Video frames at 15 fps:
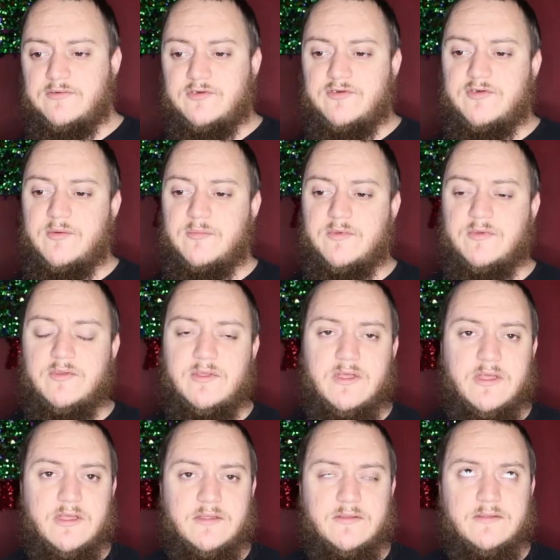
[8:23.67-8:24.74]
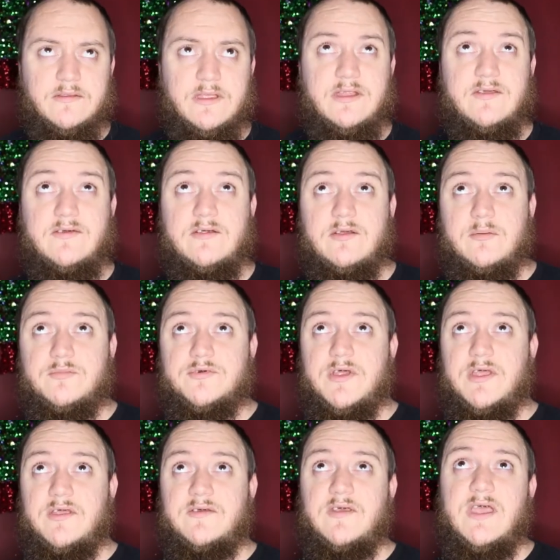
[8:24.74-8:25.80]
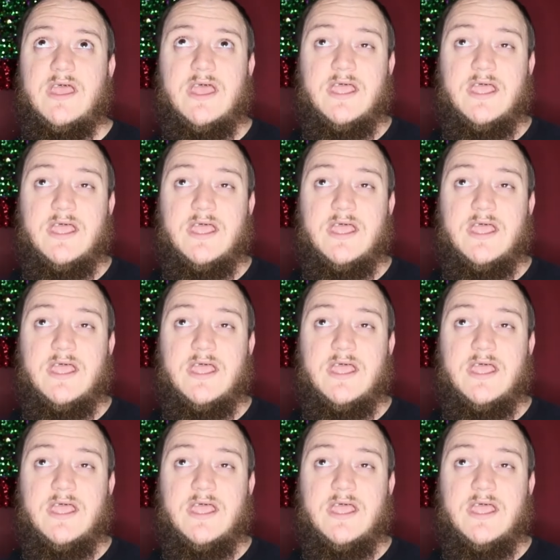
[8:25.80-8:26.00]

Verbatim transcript: or just some of the EDC dump trays,